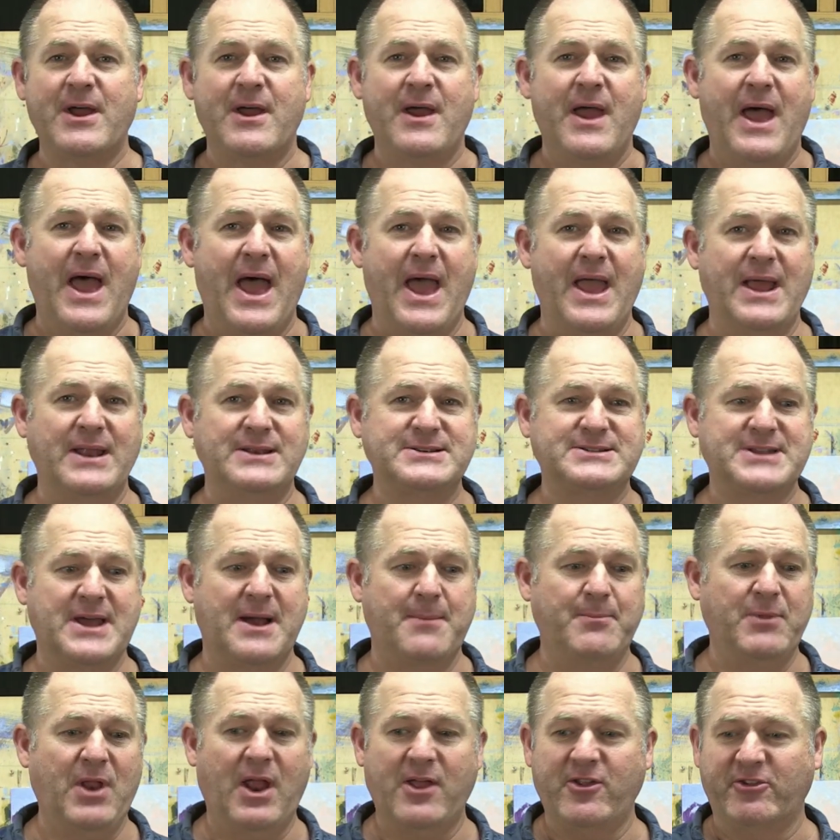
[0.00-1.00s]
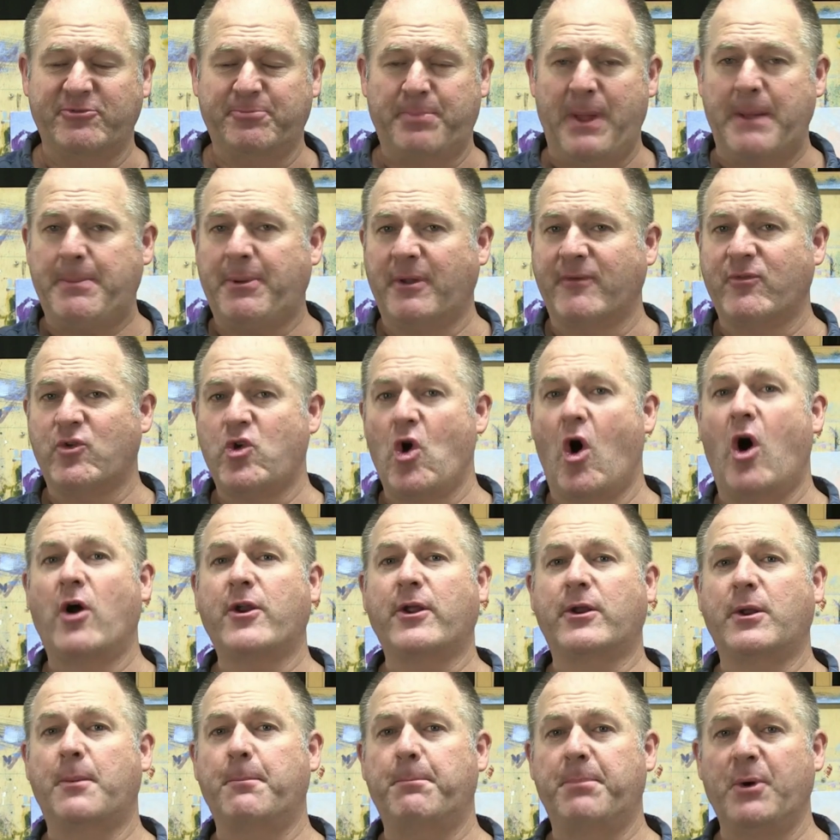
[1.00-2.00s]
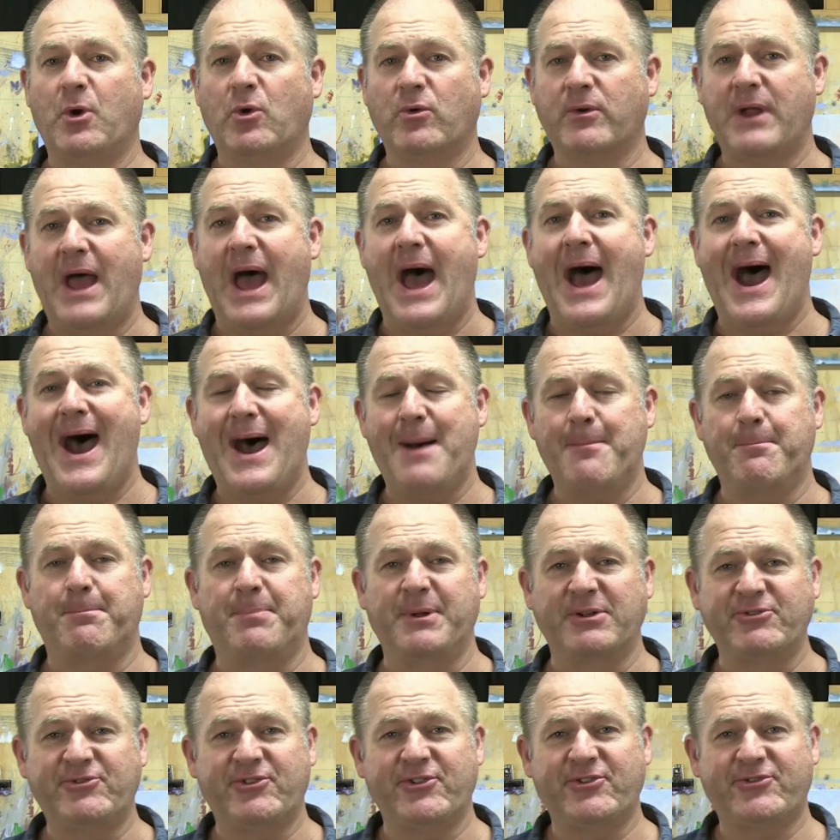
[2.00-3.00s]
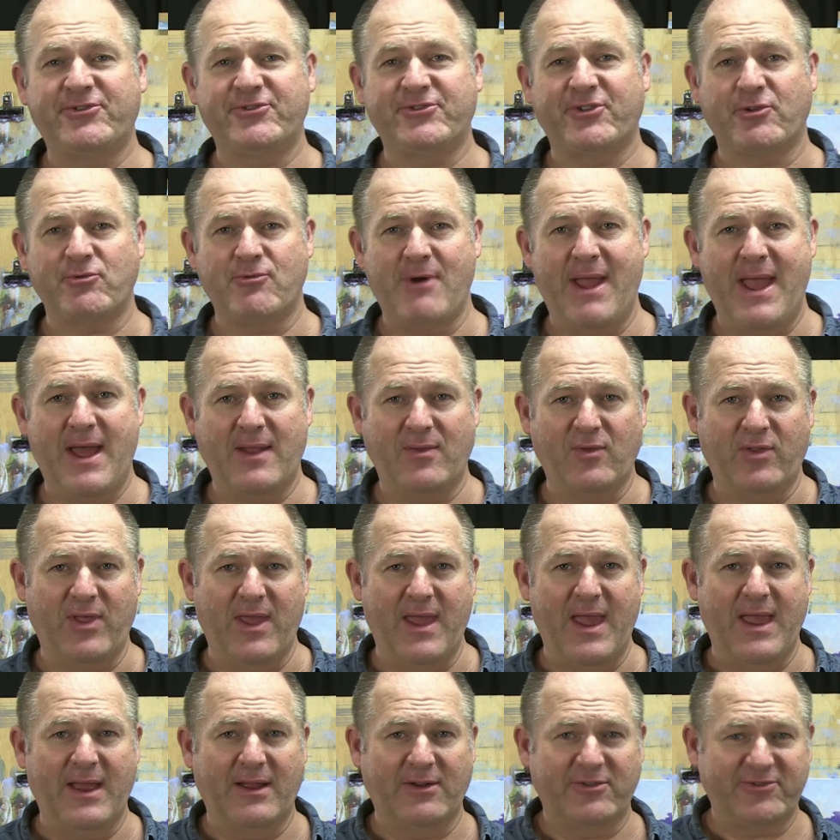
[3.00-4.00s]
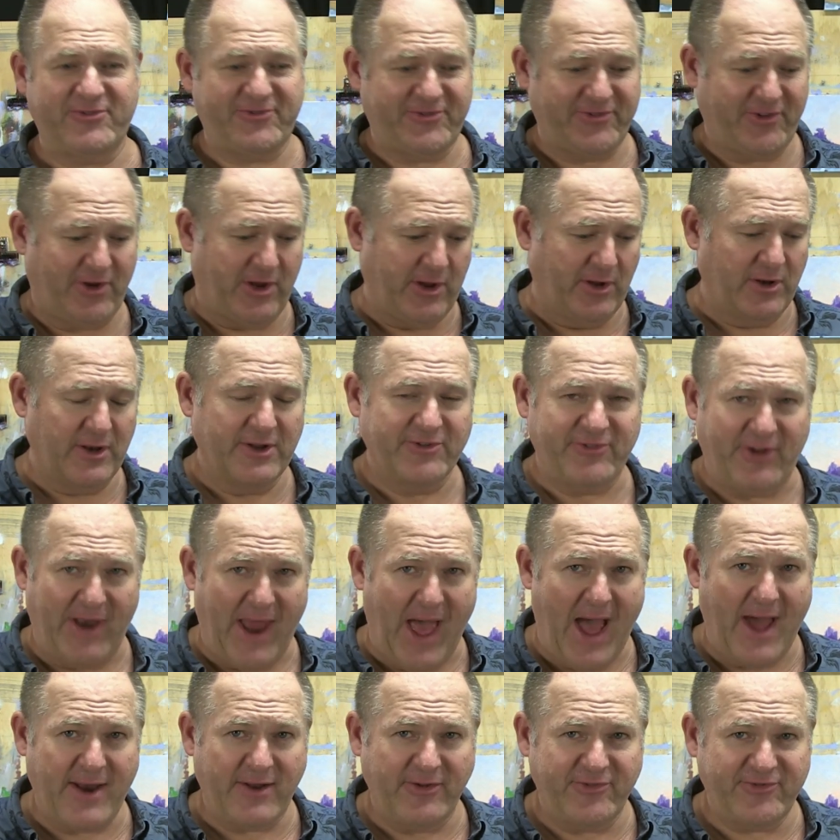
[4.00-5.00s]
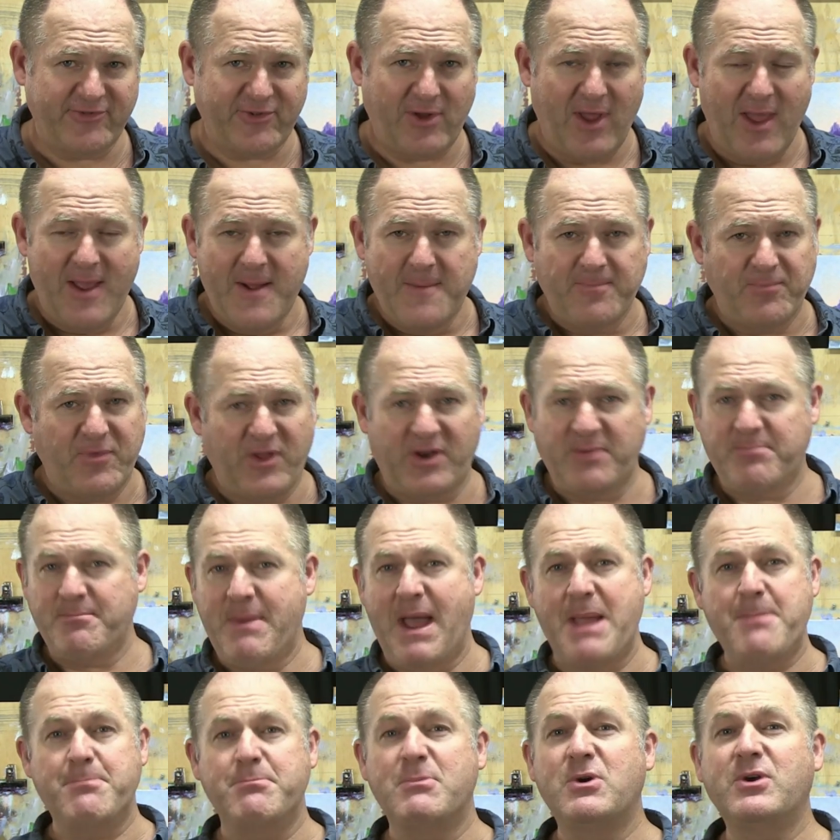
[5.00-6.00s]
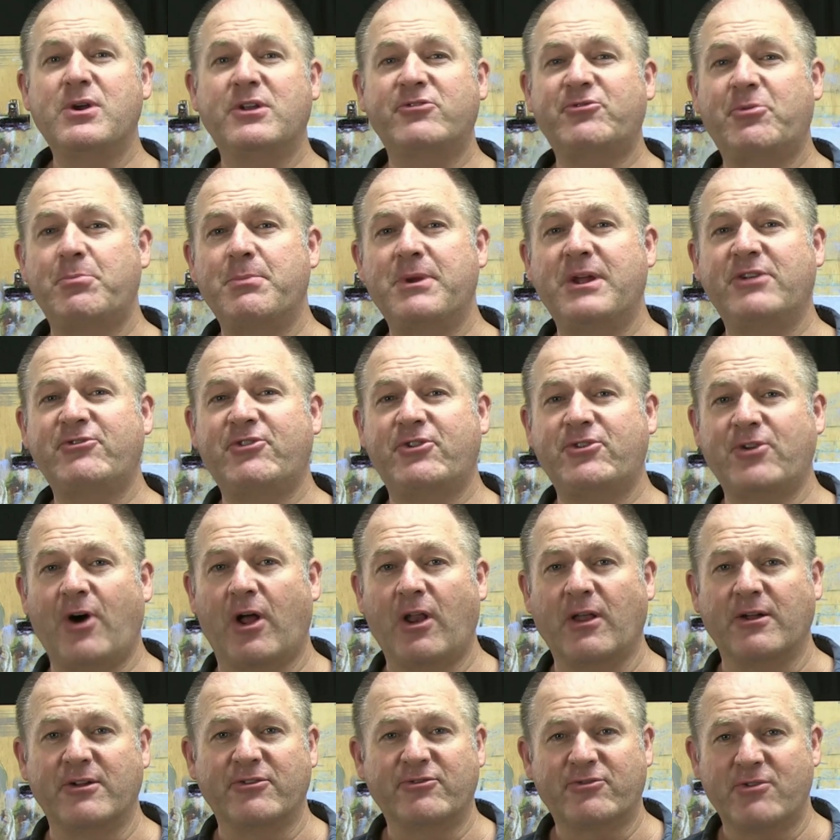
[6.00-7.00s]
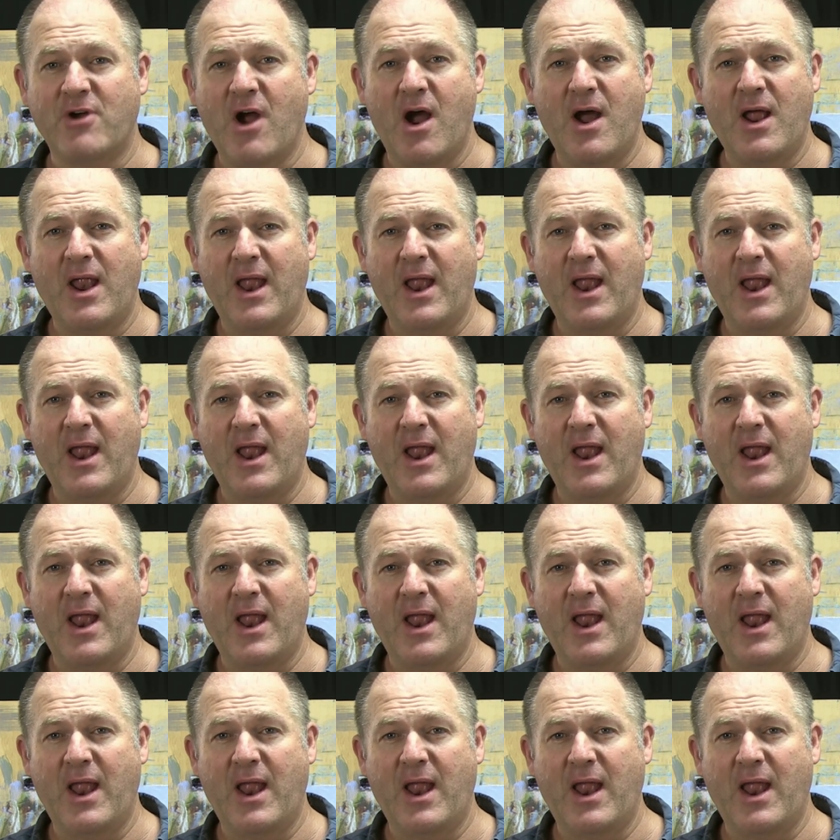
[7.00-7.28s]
And um, you know, there's people who've gone on and built art businesses around their skill as an artist that have made millions and millions of dollars, right?